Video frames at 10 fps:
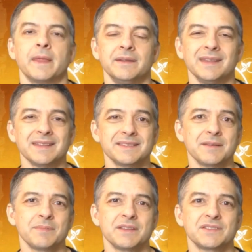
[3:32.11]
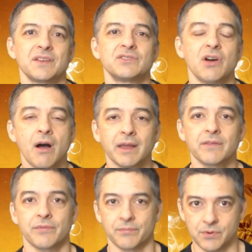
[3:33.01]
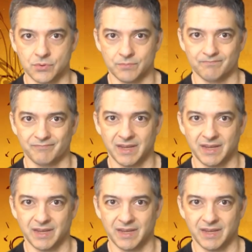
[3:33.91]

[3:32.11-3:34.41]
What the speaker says: Next tip is talk it through.